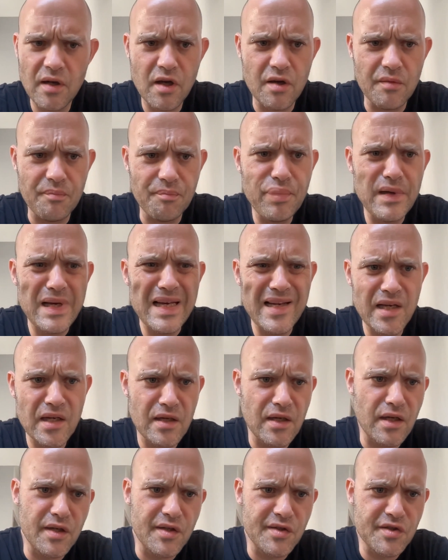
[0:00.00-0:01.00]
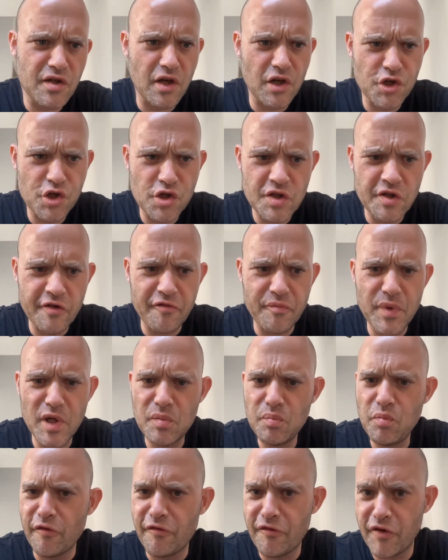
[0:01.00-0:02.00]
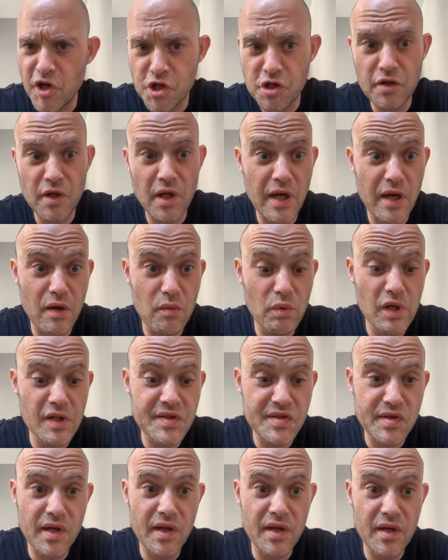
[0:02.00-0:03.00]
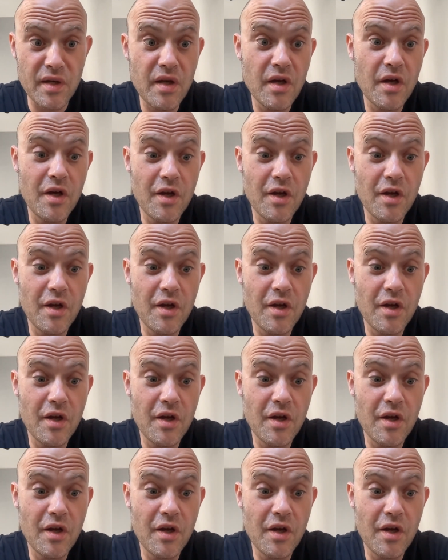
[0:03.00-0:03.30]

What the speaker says: Completely. Discussions have been professional. I will say